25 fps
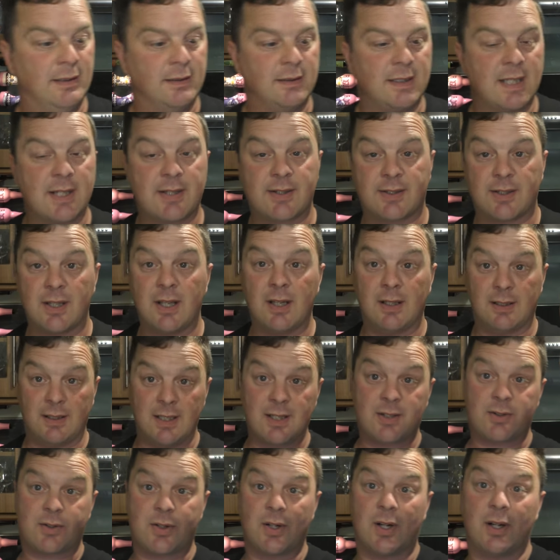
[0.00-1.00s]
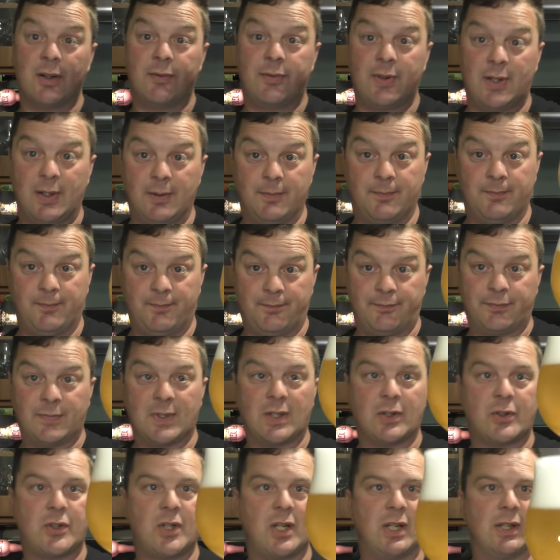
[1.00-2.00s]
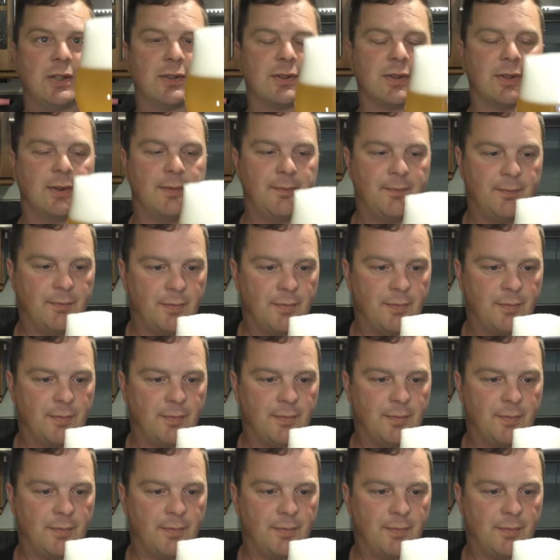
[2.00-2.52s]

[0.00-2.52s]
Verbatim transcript: let's uh, let's dive in. Cheers.